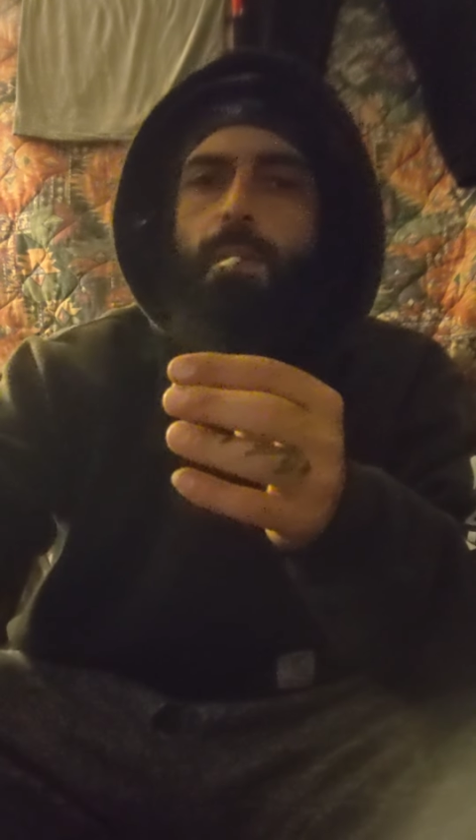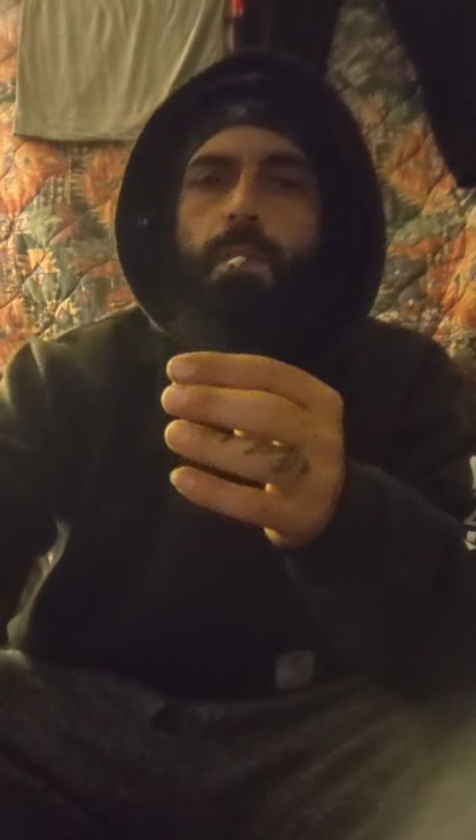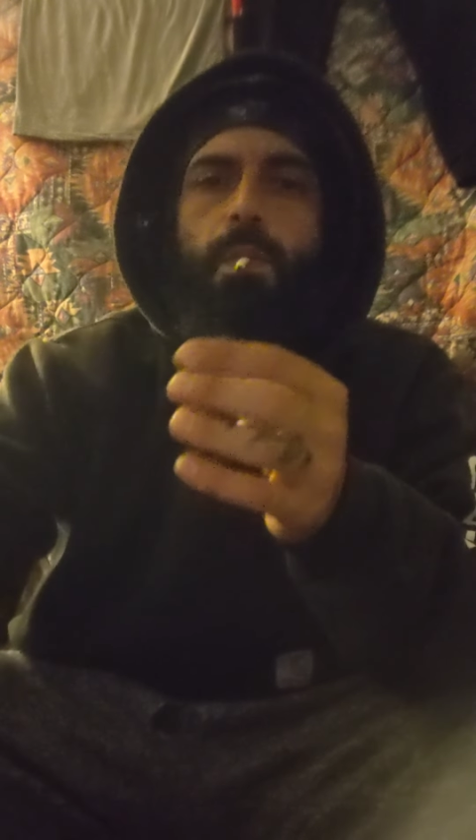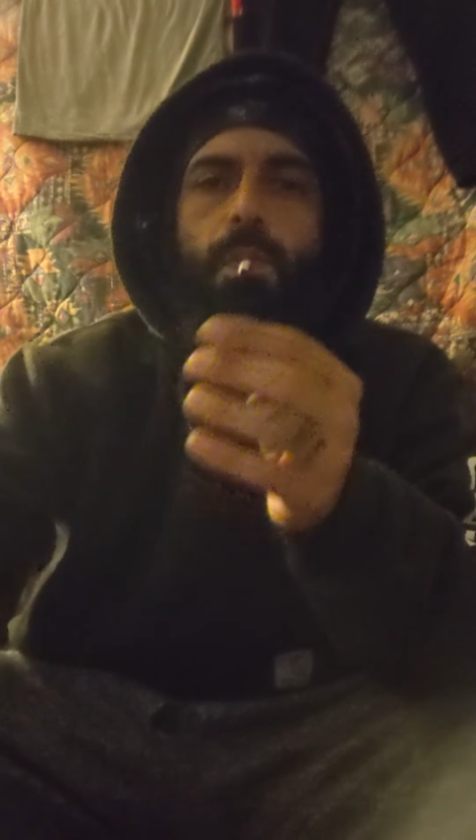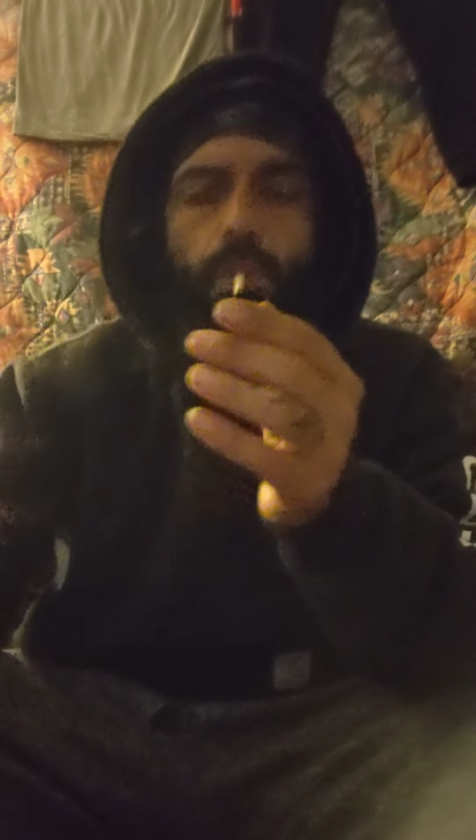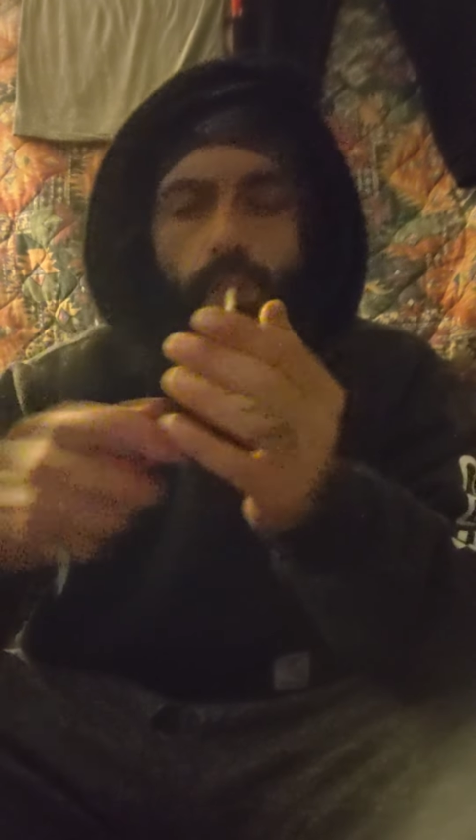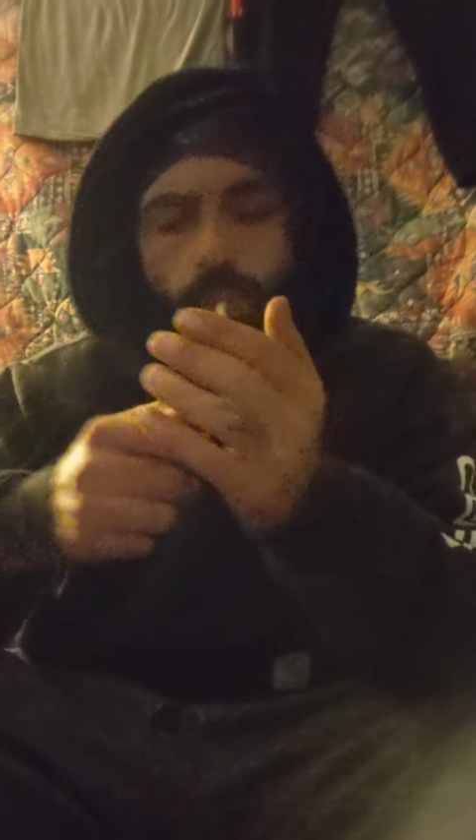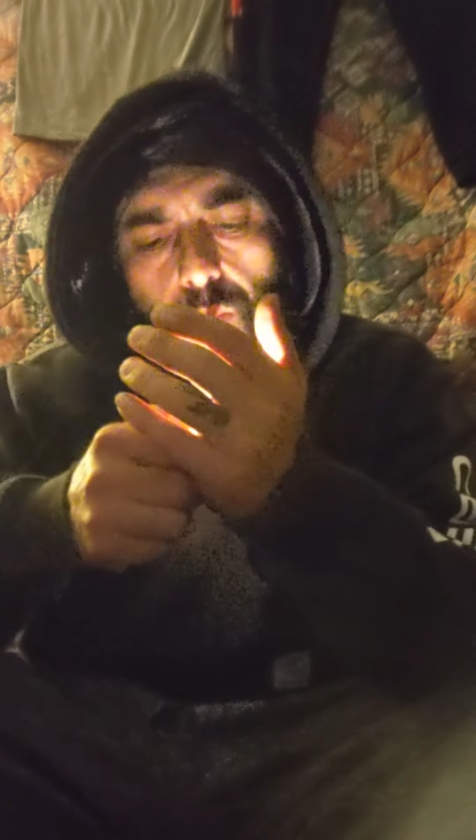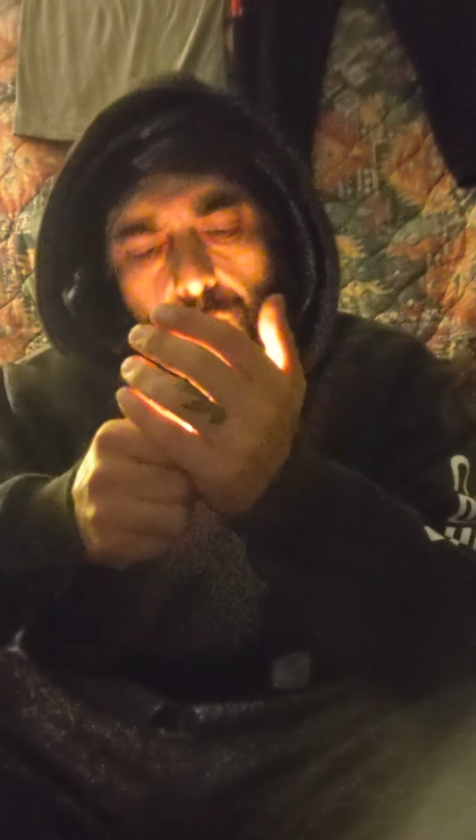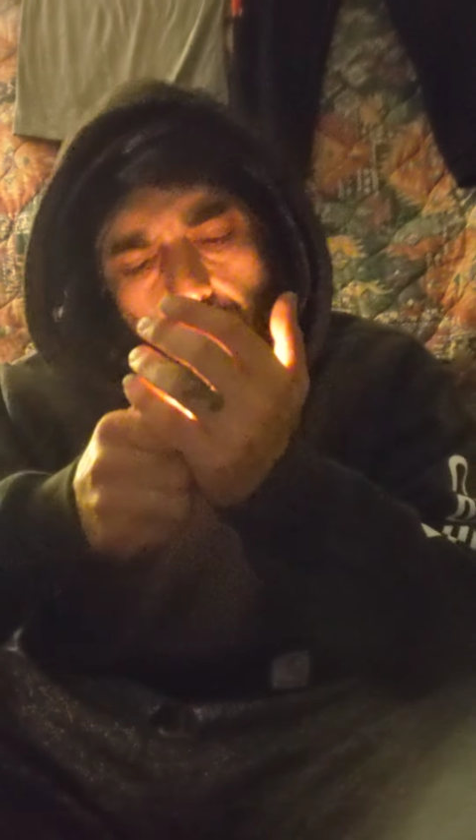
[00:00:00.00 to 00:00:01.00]
But there's
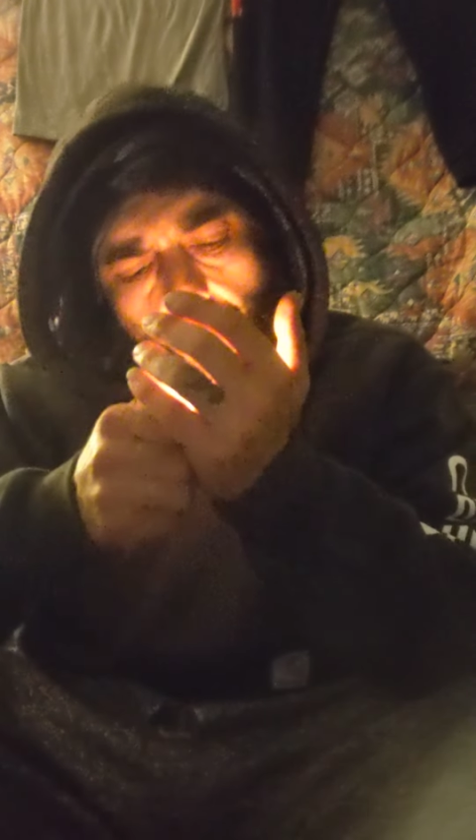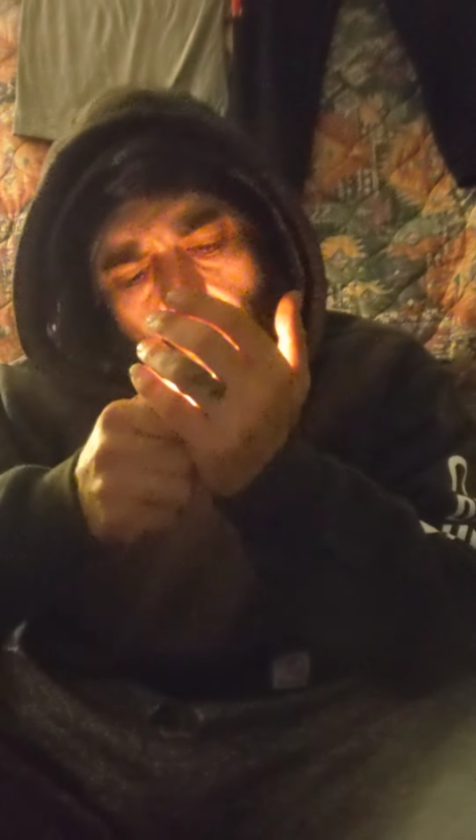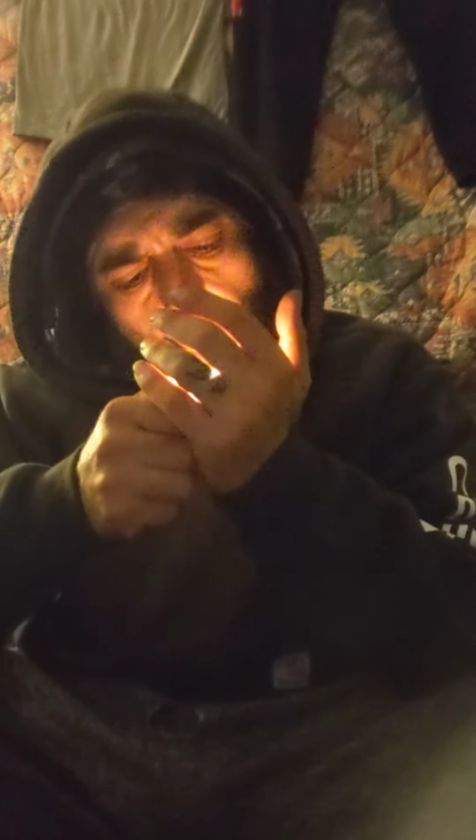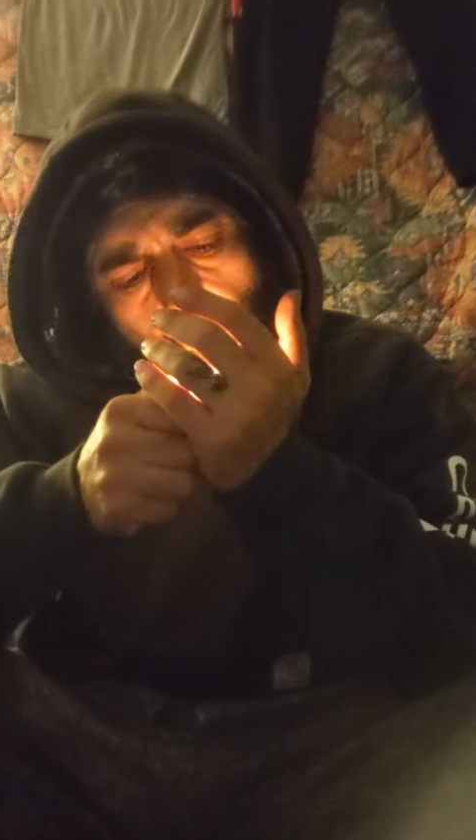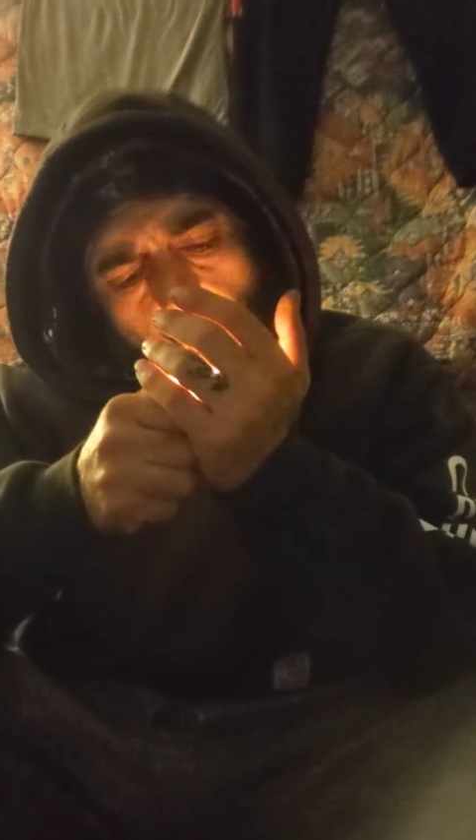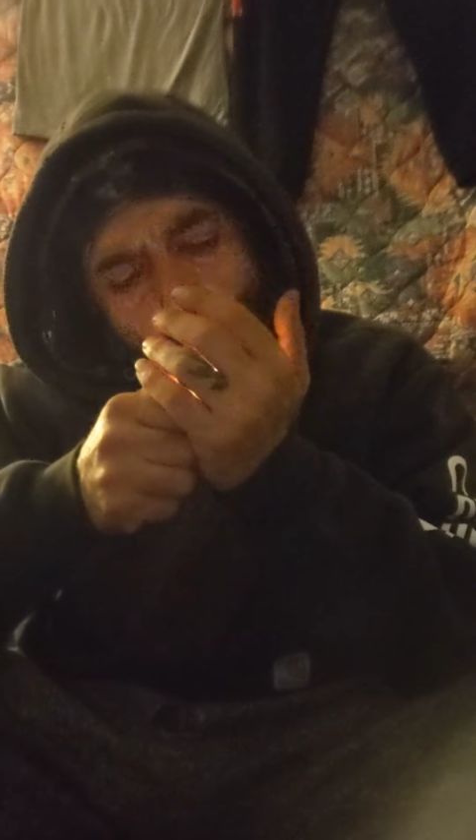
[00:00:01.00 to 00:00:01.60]
definitely a rebirth